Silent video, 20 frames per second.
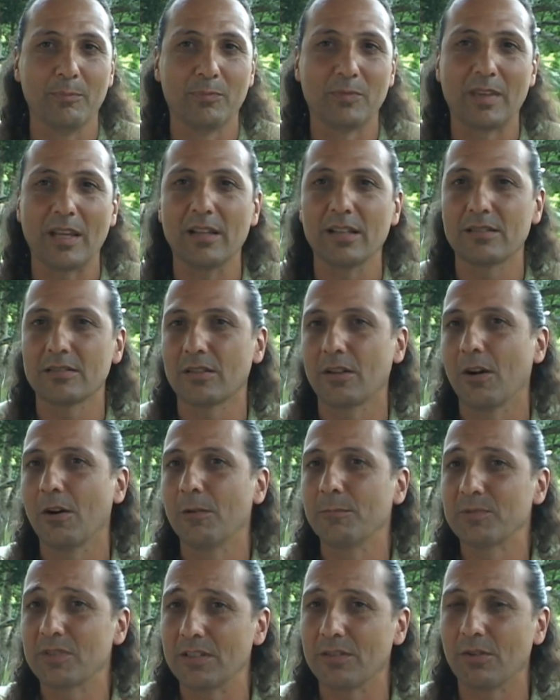
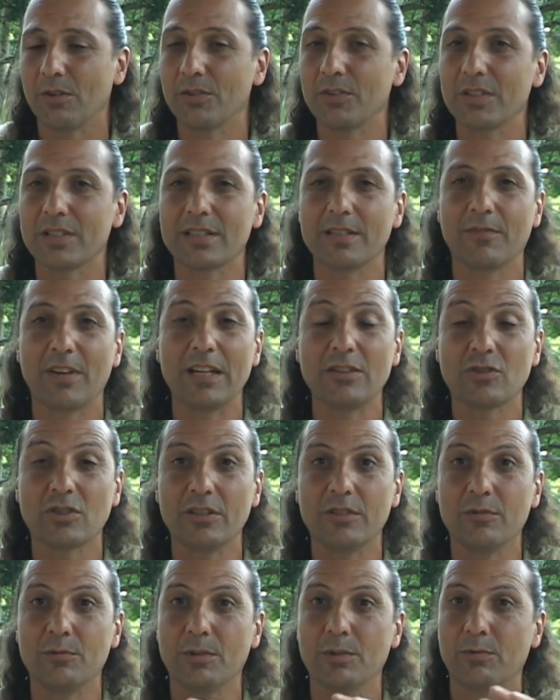telescopes and all this.
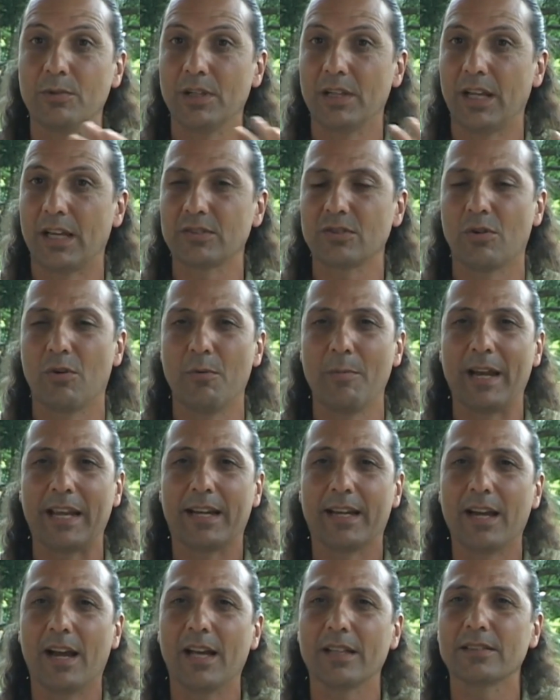Eventually we realized, oh my
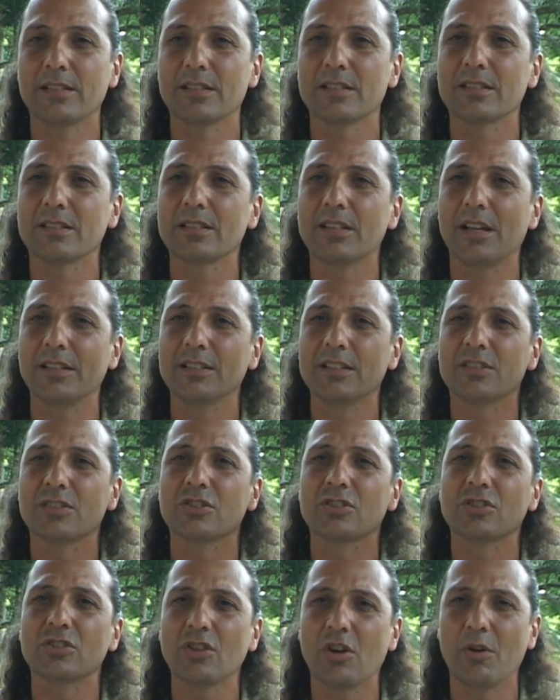God, the sun is
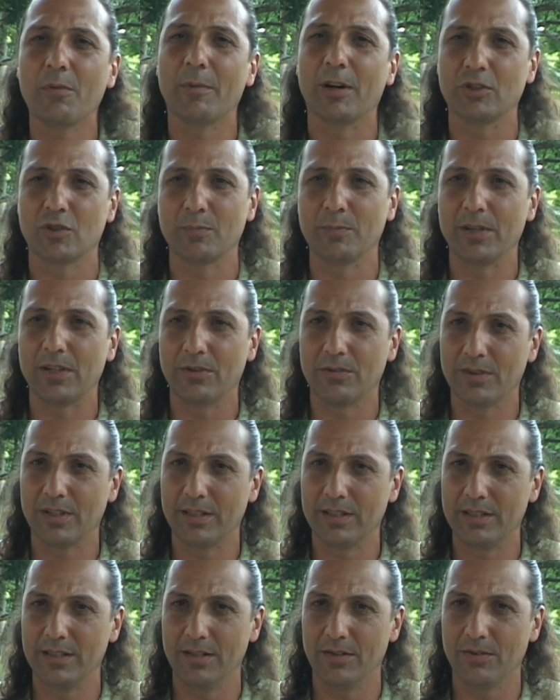so much bigger
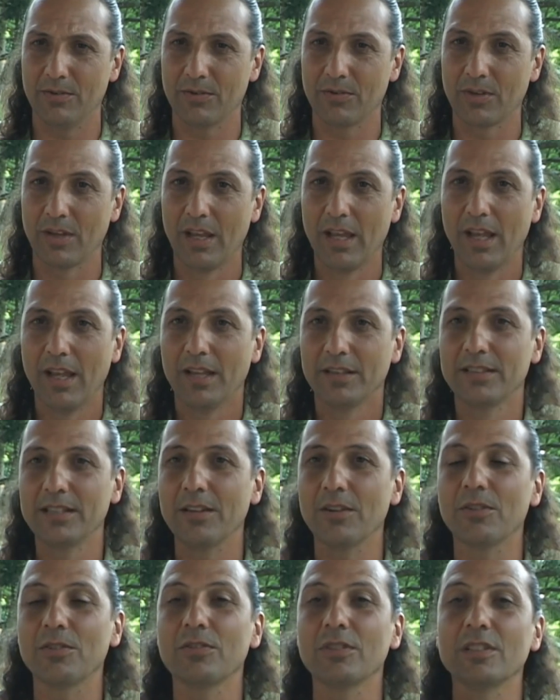than the Earth.
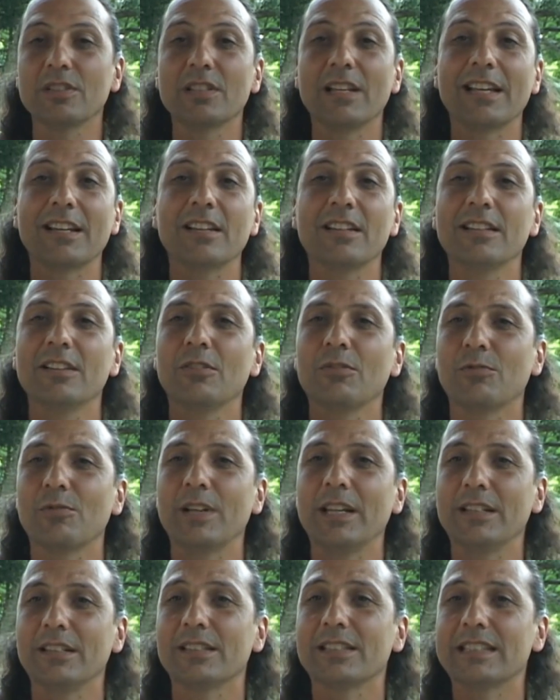The Earth is like a little
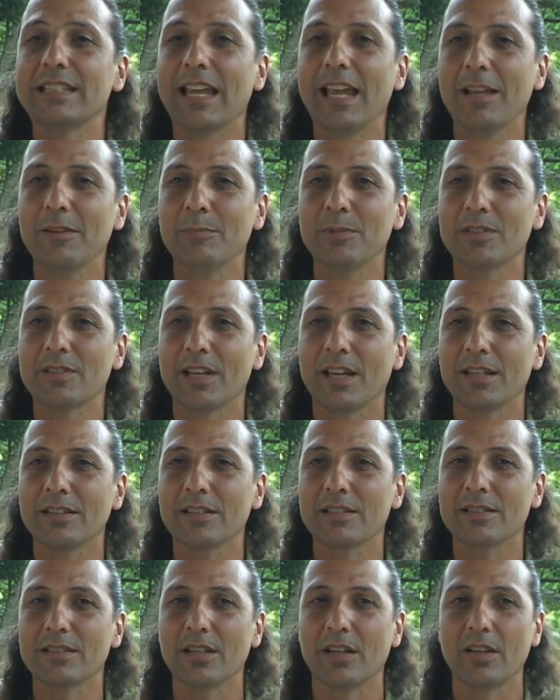grain of sand beside
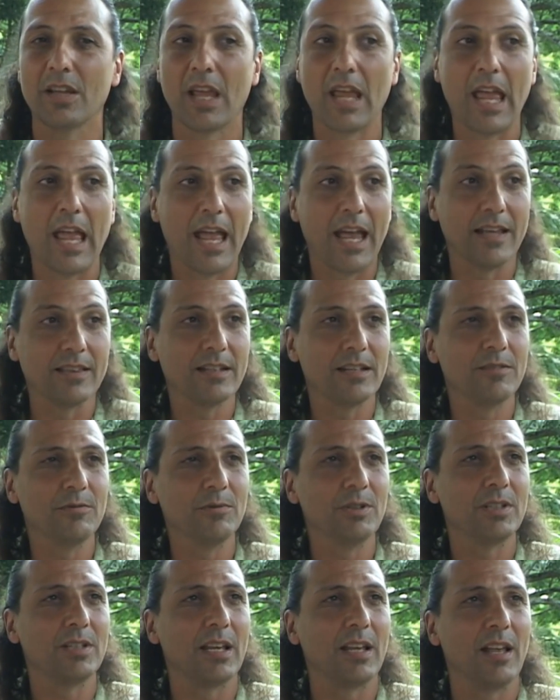the sun. And then
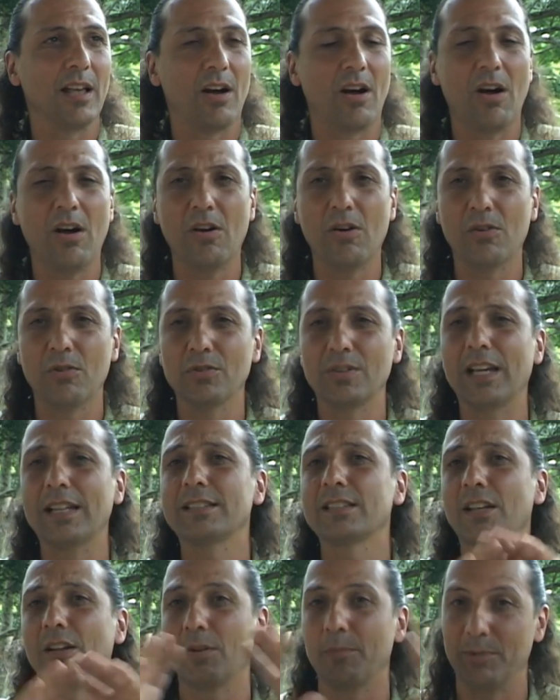we said, oh,
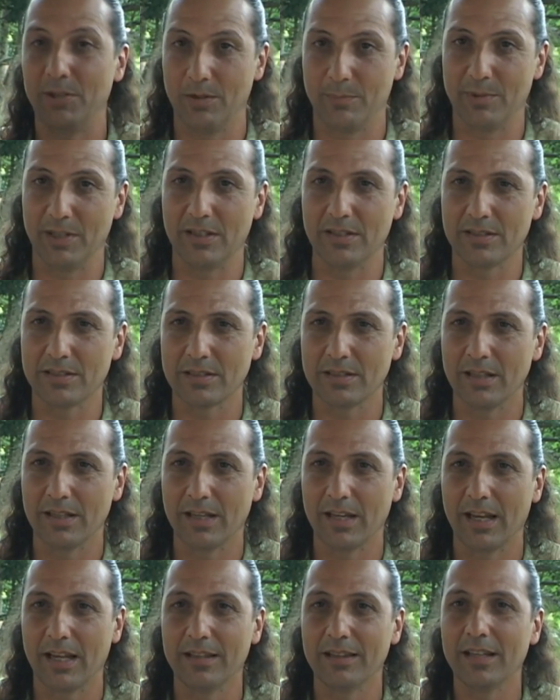that's got to be the biggest
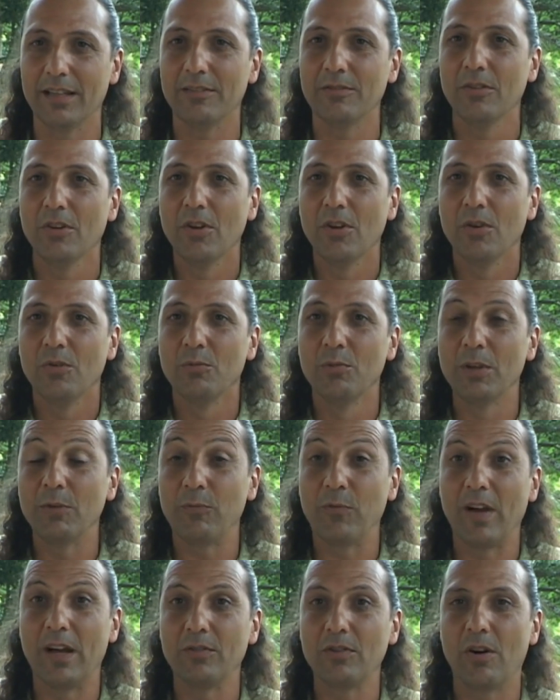thing. And then we
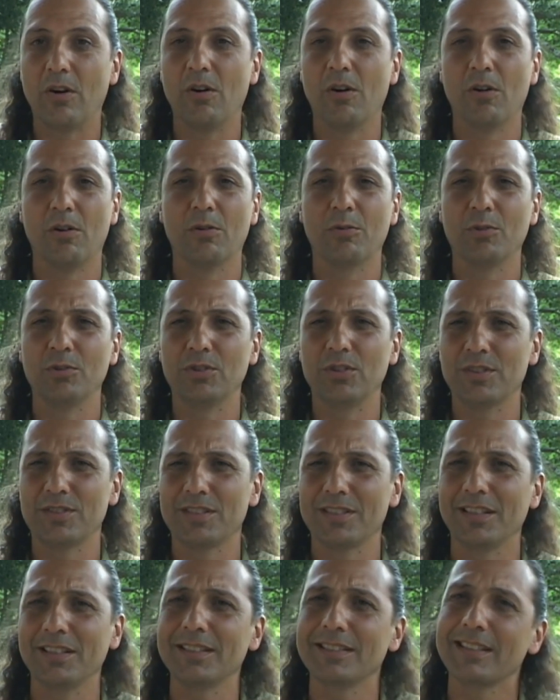found, oh, the
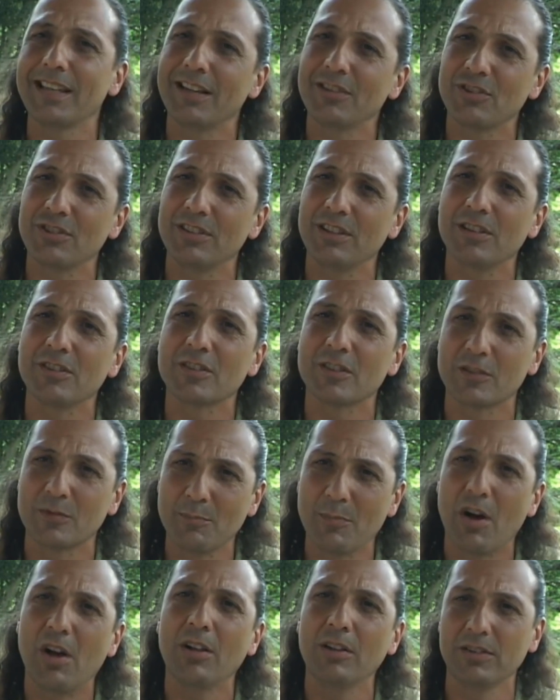sun is actually a
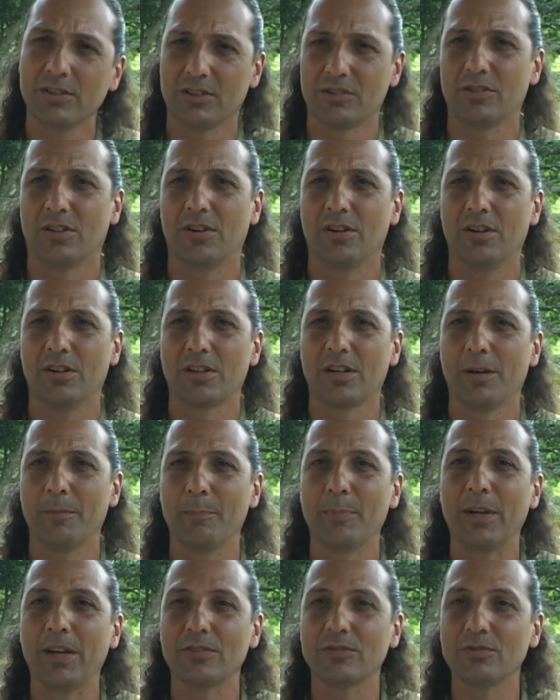small star
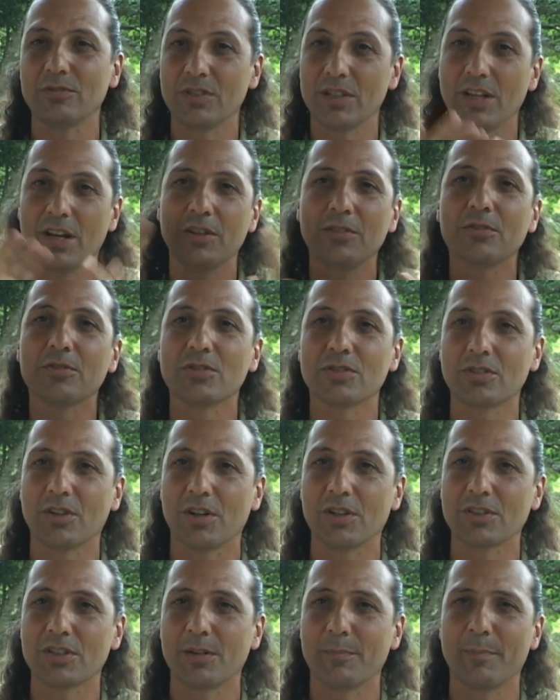compared to the other
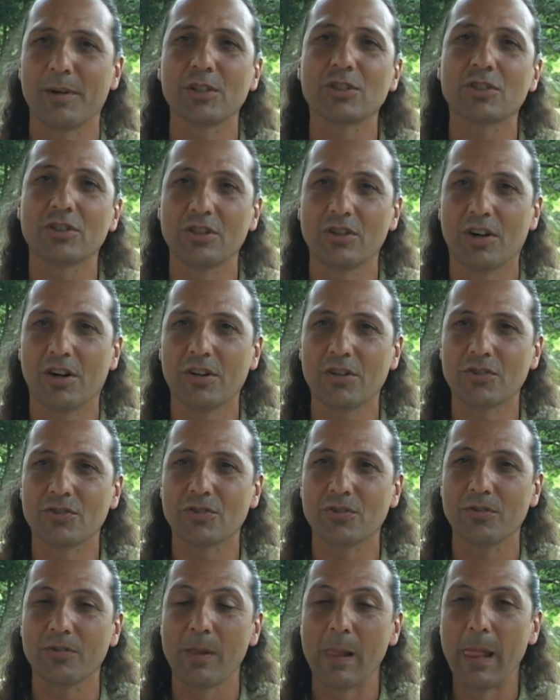stars. They're much
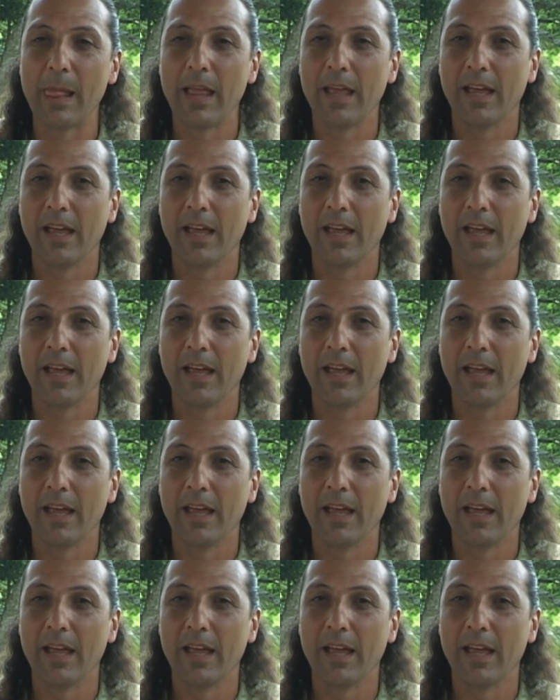larger.